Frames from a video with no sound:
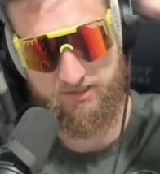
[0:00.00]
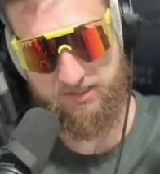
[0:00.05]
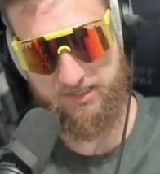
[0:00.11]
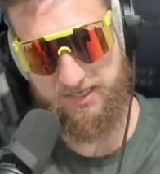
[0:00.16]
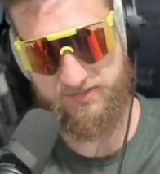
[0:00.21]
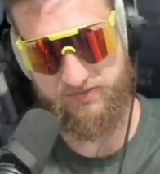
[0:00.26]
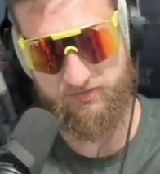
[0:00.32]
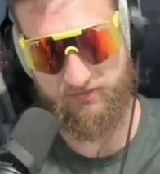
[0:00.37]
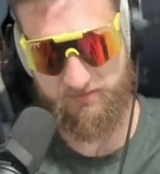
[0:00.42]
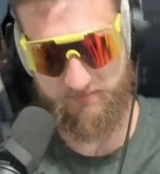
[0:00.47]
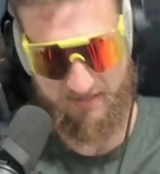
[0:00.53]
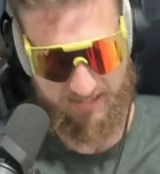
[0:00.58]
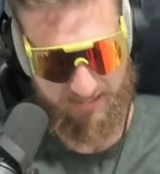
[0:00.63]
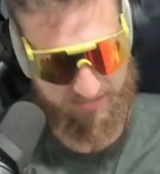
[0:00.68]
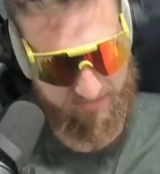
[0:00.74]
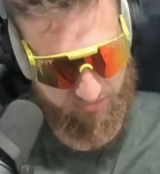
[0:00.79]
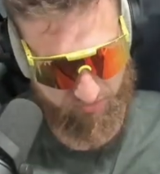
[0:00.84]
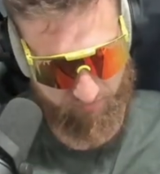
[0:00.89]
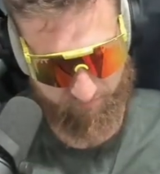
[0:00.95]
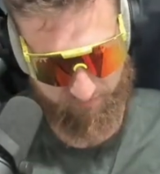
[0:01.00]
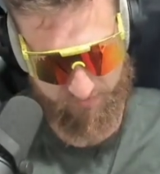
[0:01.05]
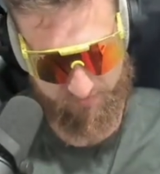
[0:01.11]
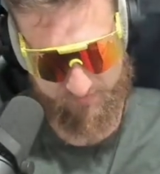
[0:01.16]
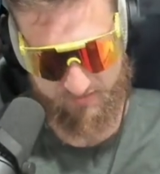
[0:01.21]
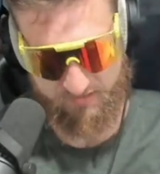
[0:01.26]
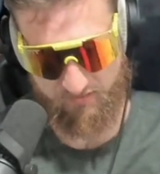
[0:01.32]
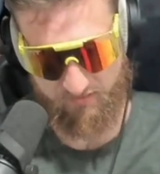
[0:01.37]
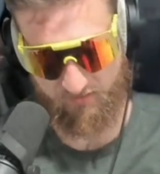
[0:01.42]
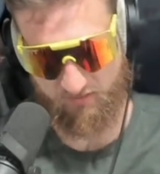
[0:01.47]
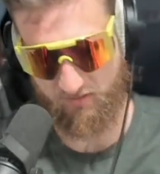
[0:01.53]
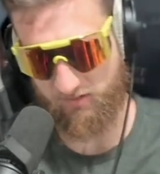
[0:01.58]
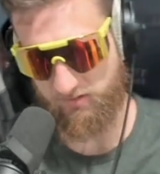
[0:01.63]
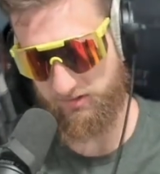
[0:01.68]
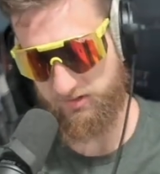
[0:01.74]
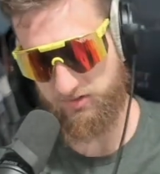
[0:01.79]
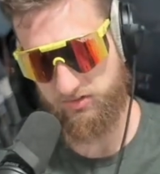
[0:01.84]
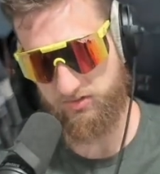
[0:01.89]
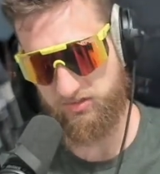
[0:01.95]
classroom at any university or
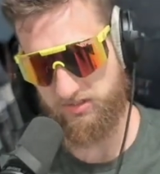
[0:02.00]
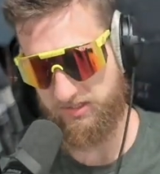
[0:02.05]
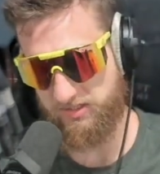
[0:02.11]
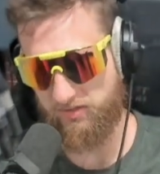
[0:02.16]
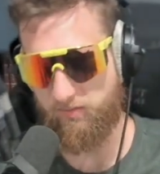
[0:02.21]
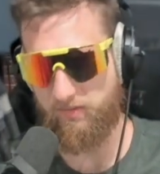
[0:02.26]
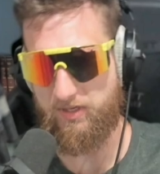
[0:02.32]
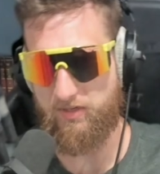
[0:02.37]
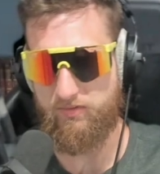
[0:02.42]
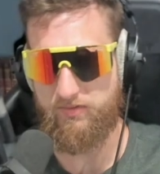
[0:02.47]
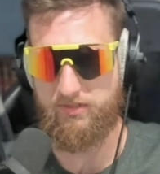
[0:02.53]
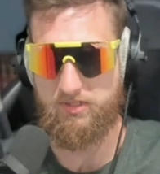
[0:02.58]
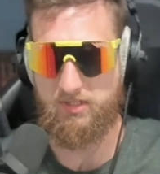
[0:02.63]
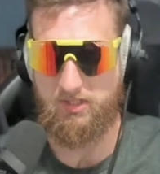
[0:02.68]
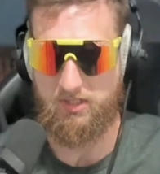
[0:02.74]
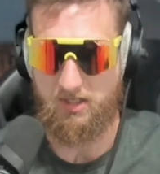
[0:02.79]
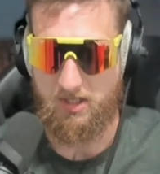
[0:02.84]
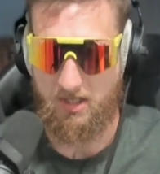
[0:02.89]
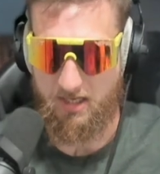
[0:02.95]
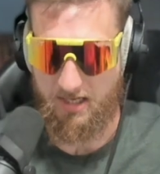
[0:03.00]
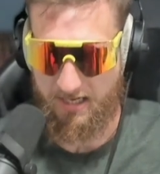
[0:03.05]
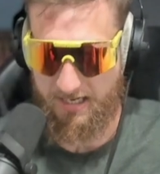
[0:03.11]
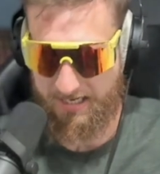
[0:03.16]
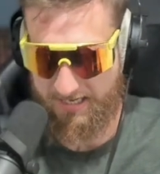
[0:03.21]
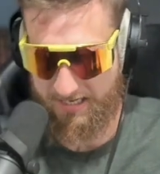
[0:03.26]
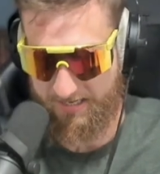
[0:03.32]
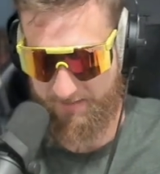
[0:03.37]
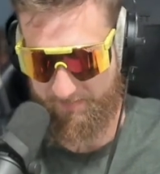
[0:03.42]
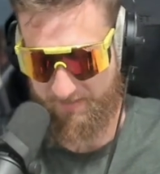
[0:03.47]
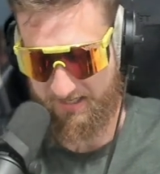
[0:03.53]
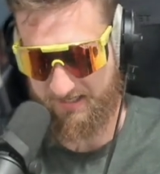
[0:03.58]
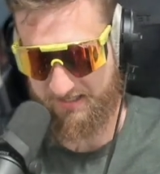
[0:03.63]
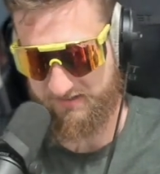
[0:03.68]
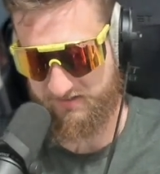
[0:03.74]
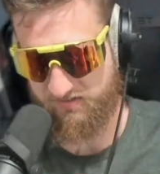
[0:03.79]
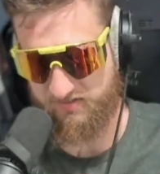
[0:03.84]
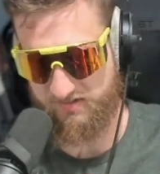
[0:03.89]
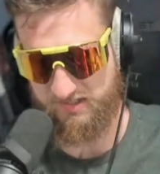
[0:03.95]
college in the world and
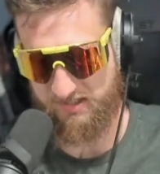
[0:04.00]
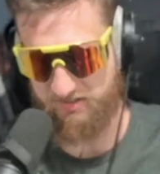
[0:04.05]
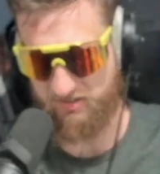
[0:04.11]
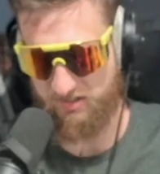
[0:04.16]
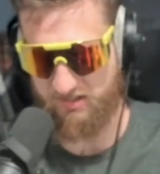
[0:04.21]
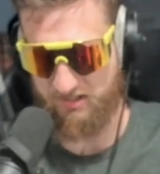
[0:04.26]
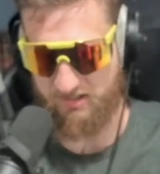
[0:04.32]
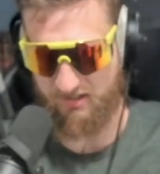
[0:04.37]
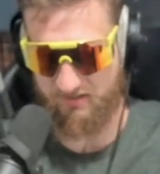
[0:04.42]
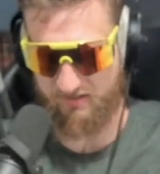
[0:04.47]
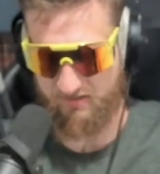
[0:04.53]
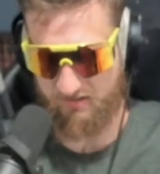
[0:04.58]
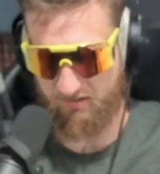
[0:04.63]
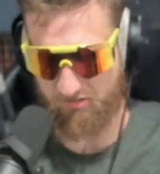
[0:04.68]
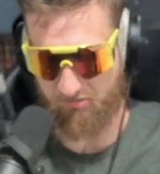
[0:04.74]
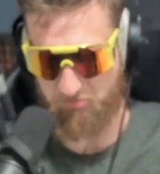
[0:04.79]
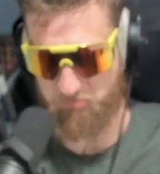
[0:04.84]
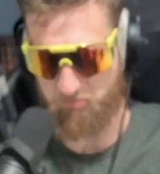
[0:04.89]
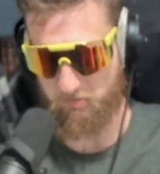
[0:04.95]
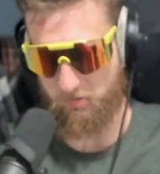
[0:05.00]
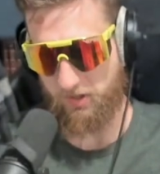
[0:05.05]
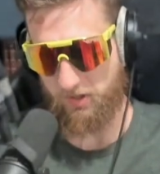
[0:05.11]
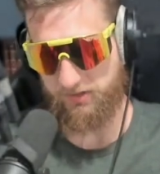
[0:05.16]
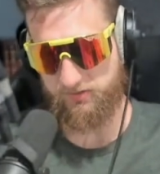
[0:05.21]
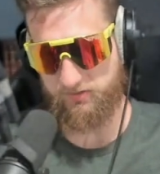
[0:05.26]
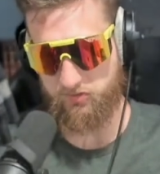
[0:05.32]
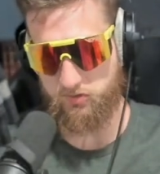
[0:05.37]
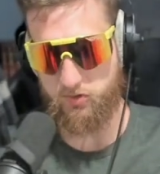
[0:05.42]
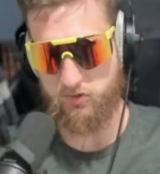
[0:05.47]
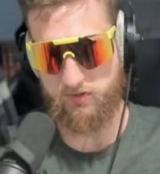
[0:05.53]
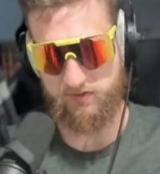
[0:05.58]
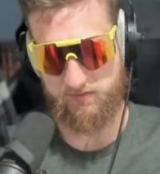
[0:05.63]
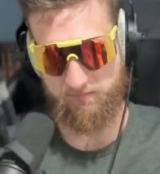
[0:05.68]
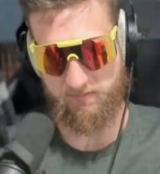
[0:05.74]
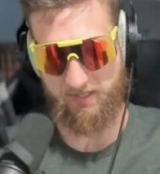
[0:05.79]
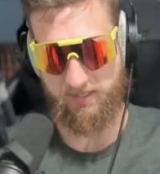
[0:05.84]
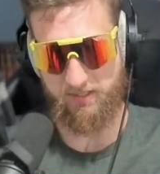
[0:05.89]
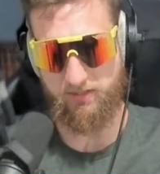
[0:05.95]
ask those engineers, what do you
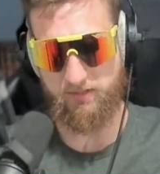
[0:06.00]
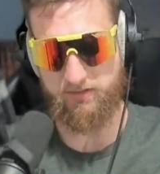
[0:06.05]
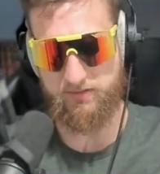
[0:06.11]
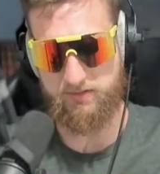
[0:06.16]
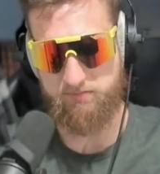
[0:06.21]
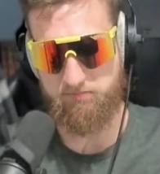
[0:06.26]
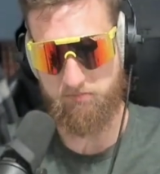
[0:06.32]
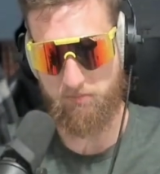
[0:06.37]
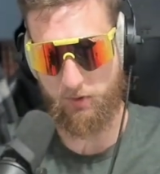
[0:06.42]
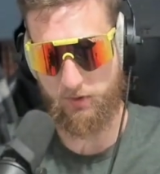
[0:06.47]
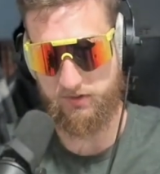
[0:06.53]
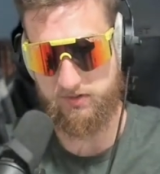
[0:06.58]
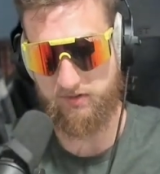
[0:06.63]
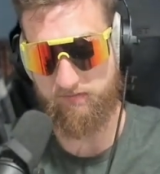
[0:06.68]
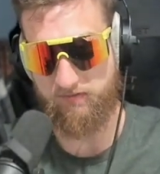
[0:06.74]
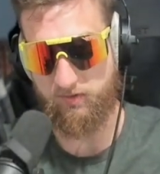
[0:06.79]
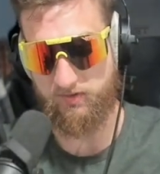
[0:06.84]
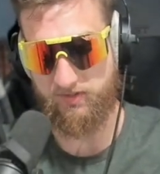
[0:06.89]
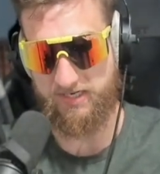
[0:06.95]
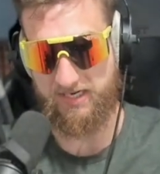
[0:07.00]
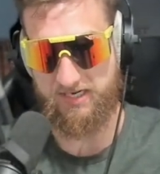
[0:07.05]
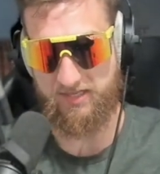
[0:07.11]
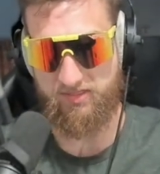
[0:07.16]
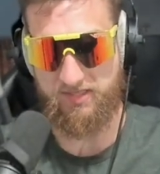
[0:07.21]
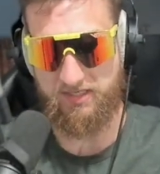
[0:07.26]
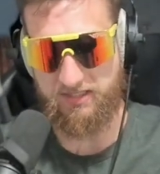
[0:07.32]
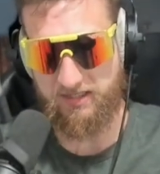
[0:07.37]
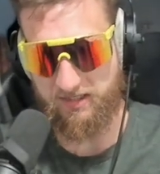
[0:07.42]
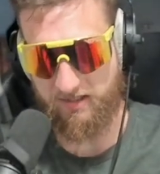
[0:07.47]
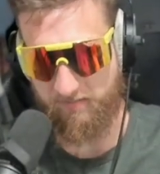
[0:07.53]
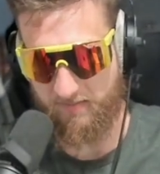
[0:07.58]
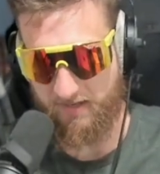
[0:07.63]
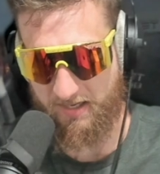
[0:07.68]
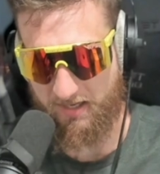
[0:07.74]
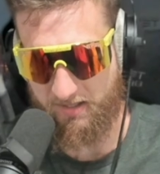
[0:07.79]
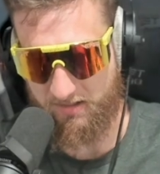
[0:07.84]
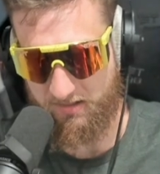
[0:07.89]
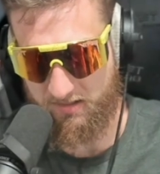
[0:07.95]
spend most of your day thinking
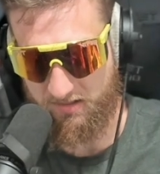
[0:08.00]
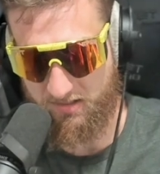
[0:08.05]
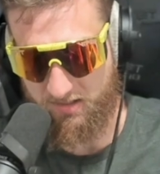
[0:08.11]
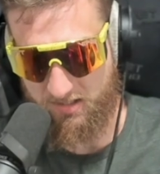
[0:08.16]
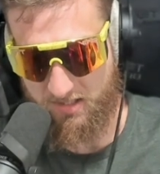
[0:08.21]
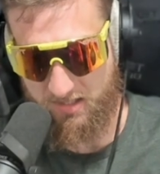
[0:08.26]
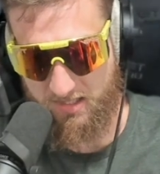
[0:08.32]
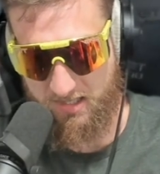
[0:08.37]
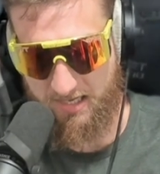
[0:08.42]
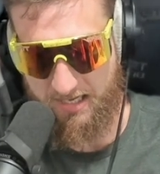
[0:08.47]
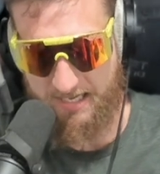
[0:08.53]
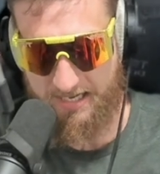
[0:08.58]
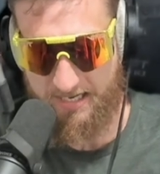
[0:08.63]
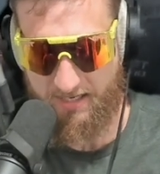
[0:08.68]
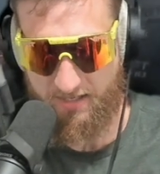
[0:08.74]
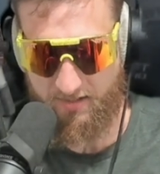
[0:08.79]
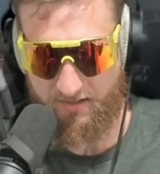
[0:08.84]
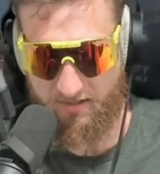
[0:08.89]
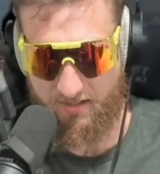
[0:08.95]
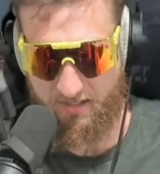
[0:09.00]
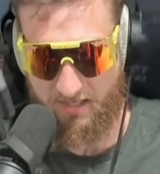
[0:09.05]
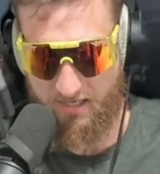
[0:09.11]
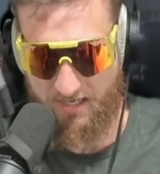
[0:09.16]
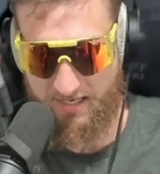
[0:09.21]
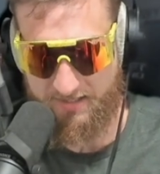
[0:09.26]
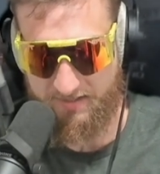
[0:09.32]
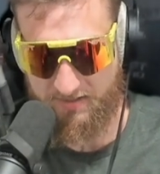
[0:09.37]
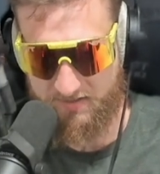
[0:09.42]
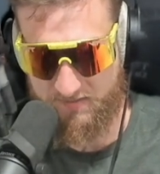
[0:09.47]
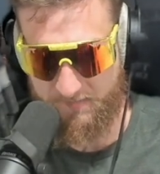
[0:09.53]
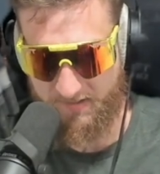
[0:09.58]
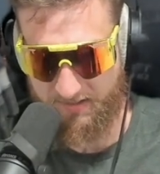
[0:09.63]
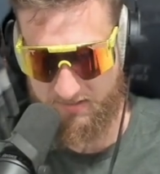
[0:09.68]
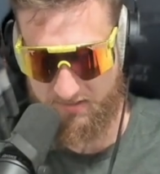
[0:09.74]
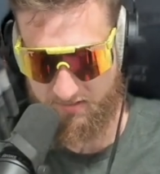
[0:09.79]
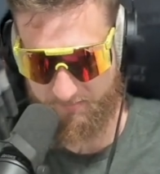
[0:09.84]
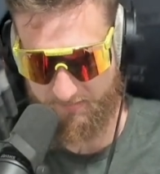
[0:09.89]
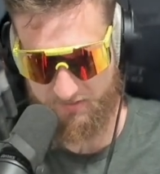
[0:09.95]
about? I
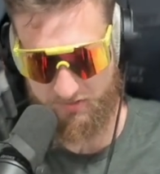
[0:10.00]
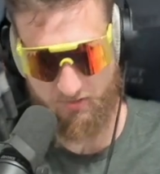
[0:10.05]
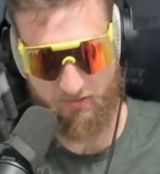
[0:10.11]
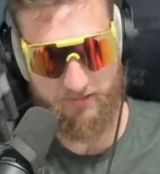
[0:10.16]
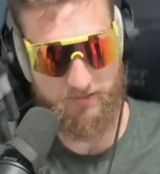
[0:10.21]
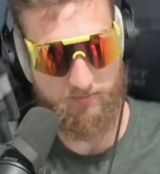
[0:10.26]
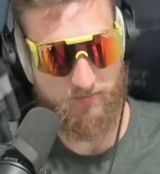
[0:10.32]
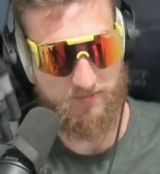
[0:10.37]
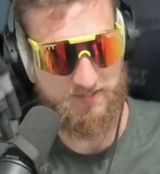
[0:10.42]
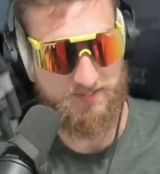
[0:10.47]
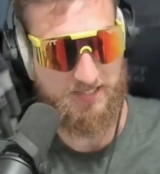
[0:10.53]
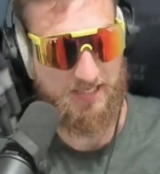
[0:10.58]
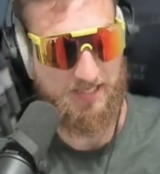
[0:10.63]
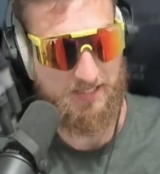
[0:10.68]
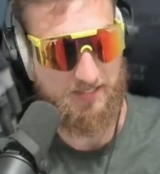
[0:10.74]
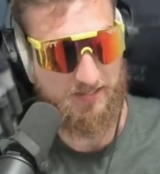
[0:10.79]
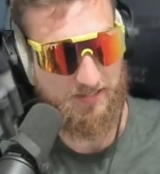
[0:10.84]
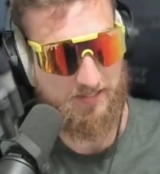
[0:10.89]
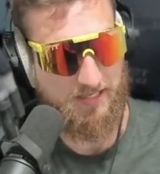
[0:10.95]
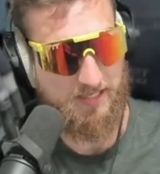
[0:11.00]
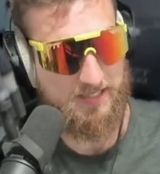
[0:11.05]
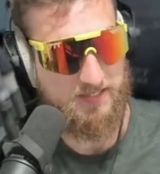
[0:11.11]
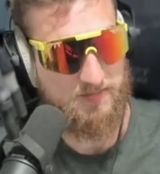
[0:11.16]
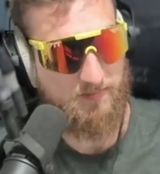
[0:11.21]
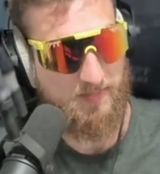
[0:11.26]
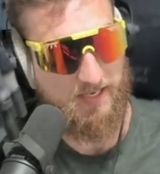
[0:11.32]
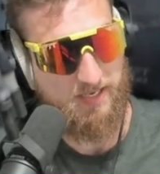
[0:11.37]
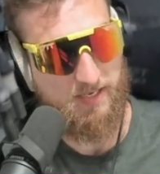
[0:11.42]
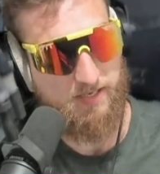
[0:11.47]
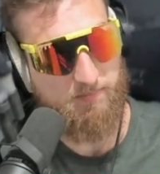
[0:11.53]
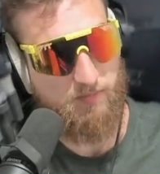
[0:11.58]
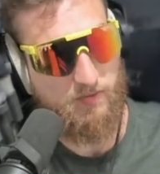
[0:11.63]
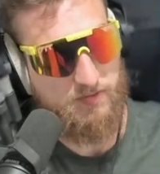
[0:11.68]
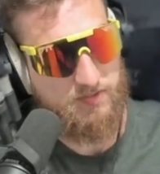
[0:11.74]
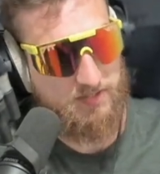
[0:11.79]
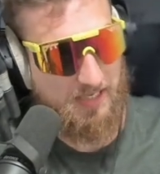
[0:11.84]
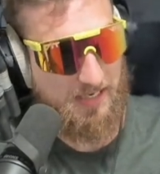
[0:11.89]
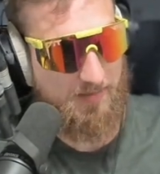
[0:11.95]
expect the majority would say that they spend
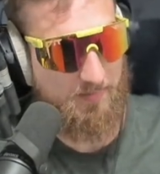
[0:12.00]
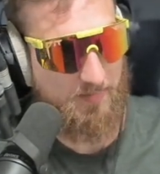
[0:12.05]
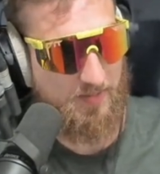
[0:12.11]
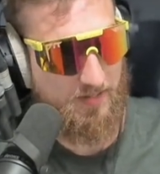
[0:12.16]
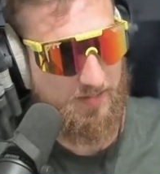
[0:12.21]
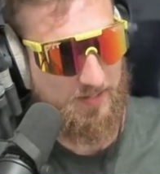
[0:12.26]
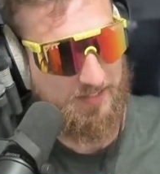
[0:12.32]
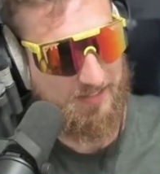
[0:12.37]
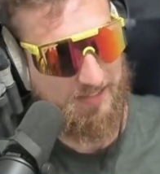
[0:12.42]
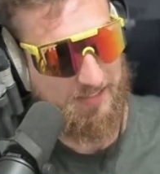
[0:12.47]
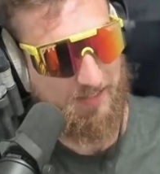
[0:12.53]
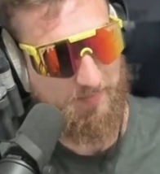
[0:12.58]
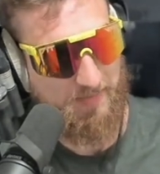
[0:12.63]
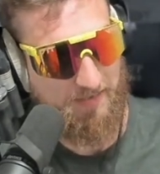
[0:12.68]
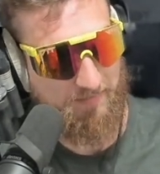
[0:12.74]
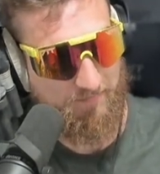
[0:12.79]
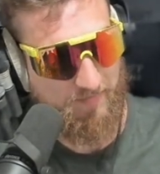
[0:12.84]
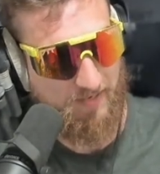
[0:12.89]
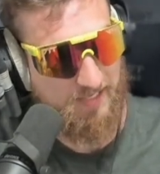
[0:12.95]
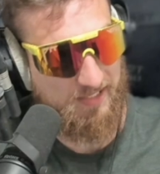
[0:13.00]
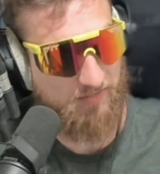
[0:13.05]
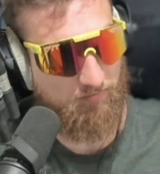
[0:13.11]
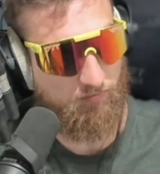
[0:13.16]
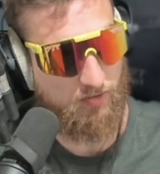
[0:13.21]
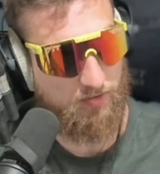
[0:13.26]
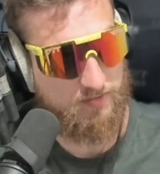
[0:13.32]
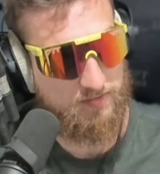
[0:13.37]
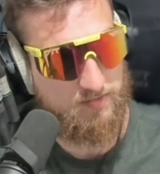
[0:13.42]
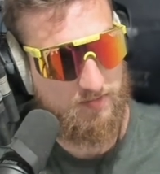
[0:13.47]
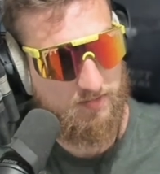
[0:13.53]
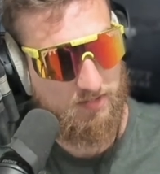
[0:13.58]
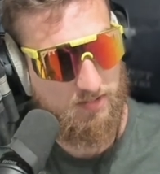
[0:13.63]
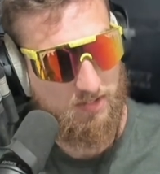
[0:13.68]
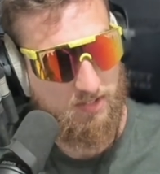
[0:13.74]
most time thinking about finding roots.